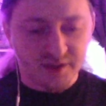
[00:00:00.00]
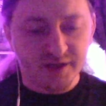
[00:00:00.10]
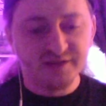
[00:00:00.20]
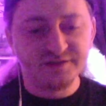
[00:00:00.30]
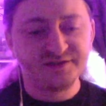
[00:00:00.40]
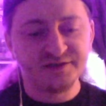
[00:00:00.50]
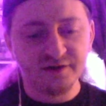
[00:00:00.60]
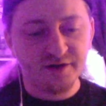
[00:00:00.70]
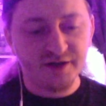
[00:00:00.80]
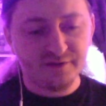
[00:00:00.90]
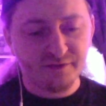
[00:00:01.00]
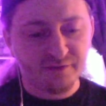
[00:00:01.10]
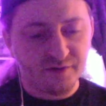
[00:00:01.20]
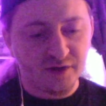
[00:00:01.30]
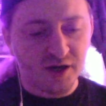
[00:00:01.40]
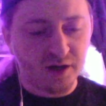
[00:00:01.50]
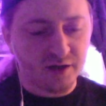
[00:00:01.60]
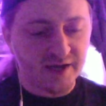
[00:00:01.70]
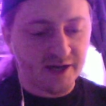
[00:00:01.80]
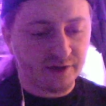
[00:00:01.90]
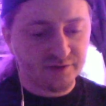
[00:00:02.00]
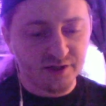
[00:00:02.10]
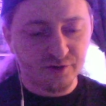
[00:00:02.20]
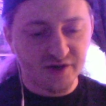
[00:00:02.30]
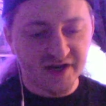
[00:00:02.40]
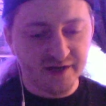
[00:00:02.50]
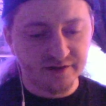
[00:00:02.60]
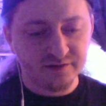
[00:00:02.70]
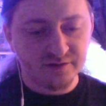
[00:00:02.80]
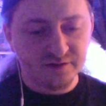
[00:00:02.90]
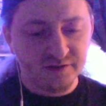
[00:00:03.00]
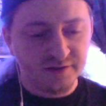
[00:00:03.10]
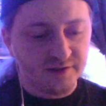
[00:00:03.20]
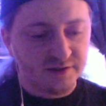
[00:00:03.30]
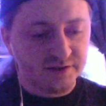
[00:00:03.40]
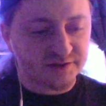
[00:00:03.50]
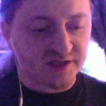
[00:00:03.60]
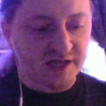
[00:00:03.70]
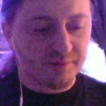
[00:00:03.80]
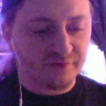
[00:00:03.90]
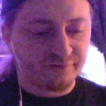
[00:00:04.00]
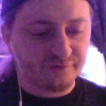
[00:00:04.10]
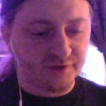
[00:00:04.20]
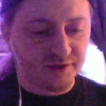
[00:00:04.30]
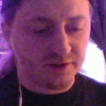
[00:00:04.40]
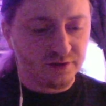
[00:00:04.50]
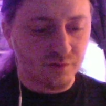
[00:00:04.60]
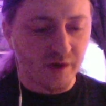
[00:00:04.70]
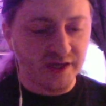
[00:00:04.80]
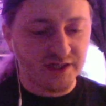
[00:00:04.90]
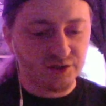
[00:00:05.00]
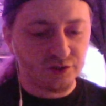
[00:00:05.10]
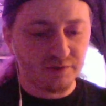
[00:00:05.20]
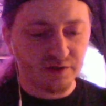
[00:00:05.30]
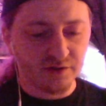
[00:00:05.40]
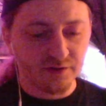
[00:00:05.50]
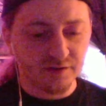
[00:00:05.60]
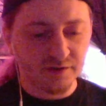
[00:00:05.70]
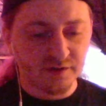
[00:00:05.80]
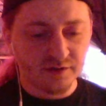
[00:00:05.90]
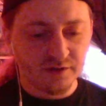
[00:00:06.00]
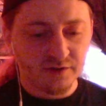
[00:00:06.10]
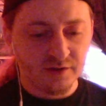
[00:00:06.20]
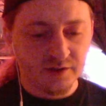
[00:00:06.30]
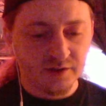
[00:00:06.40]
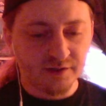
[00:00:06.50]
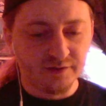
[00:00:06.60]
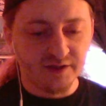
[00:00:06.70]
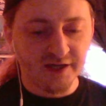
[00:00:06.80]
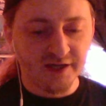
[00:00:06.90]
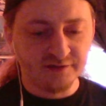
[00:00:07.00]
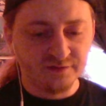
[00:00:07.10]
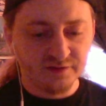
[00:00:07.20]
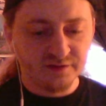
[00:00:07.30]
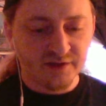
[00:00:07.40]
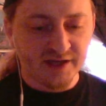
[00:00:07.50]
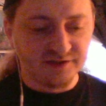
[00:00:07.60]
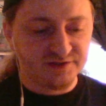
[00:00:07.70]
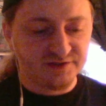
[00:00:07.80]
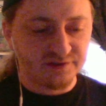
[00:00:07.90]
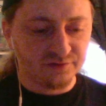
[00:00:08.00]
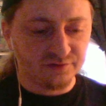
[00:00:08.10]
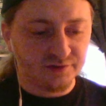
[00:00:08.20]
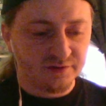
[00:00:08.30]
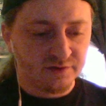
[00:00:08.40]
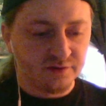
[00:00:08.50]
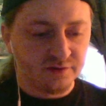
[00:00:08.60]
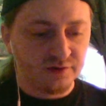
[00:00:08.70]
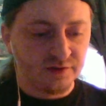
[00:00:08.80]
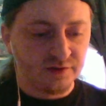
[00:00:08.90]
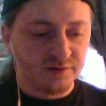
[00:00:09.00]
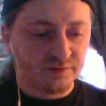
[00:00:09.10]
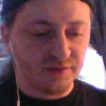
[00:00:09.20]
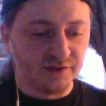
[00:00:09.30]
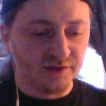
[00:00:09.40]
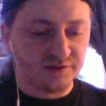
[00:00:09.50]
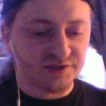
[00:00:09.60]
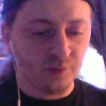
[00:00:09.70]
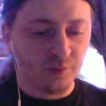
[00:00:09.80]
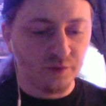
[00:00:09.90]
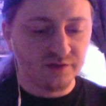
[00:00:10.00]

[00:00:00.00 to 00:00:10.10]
and Sereneth hung out in her hand, its clapper free, waiting to be heard. The gate had stilled because something